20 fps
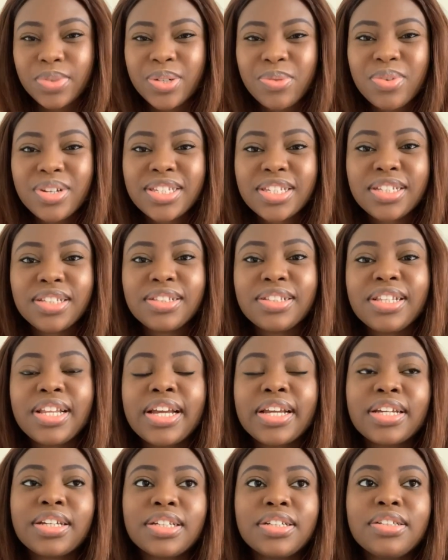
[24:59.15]
It wasn't
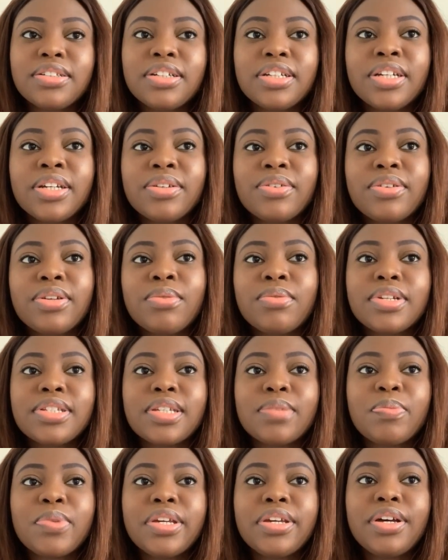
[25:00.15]
like it was
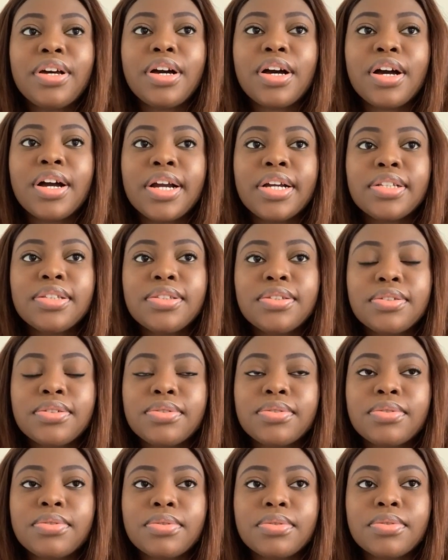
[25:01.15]
a bit hard
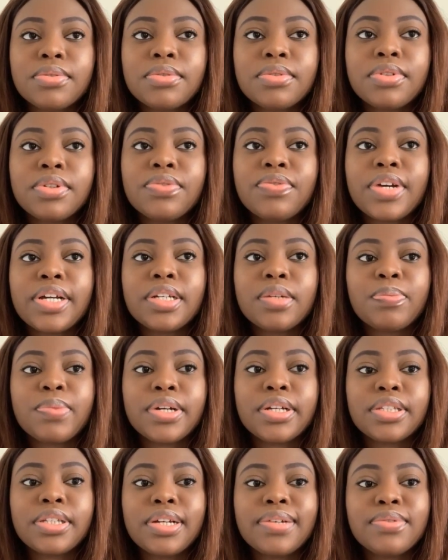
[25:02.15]
to find a
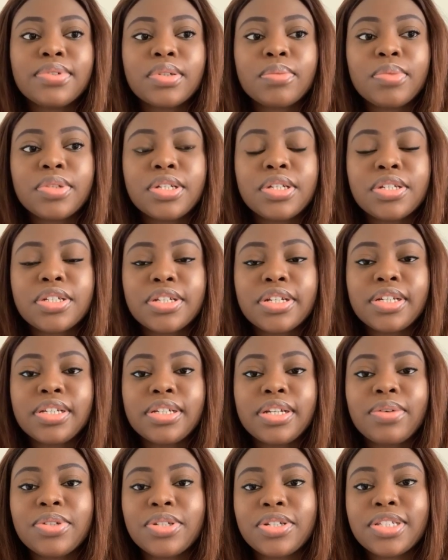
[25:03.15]
part-time job initially.